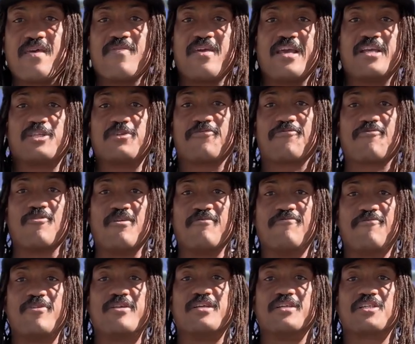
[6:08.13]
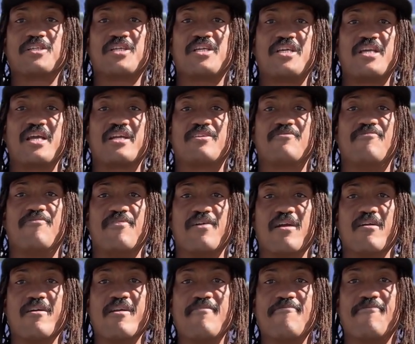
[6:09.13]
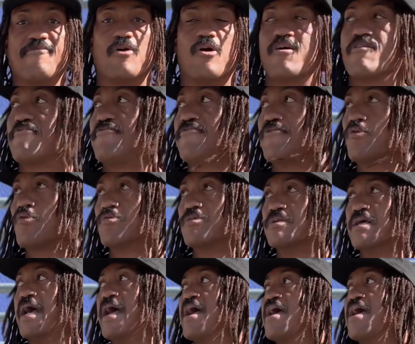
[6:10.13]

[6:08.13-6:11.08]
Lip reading: his front foot is kicked very far forward.